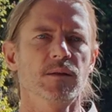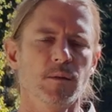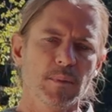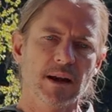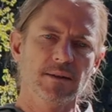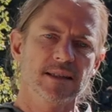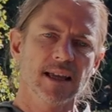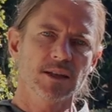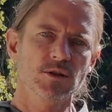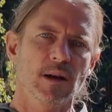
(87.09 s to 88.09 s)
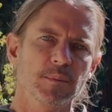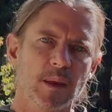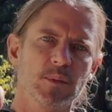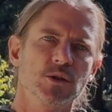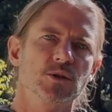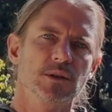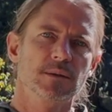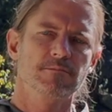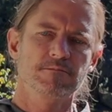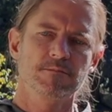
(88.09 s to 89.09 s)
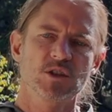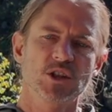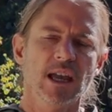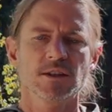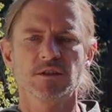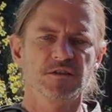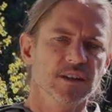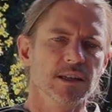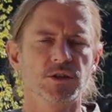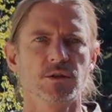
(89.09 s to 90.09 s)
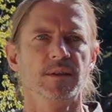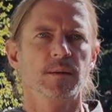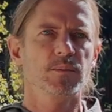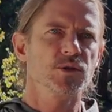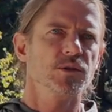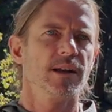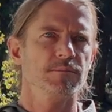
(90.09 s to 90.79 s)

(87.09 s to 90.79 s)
Your parents sat you up. They put you in a chair to feed you, and then put you